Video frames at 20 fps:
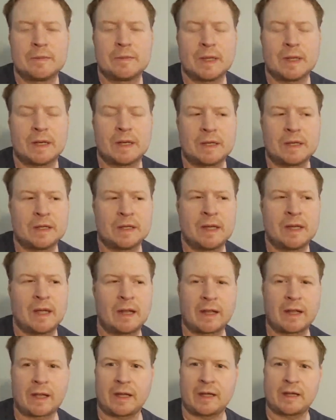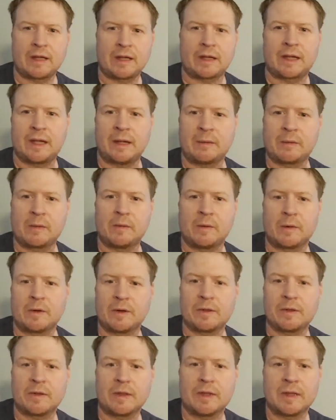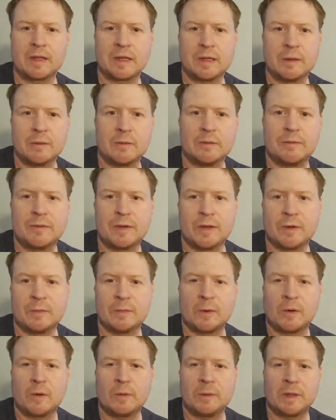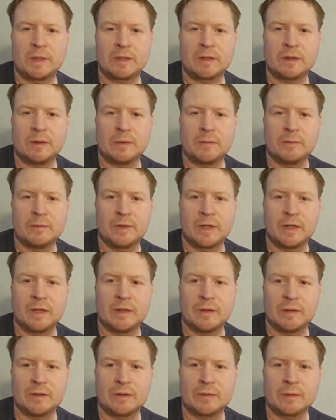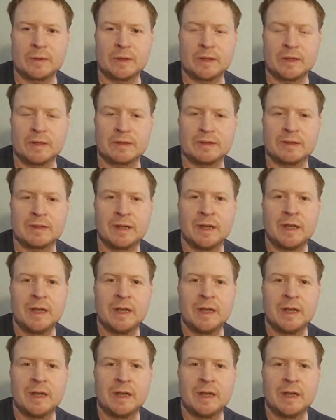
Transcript: like a camcorder that he would film a whole bunch of home videos with us.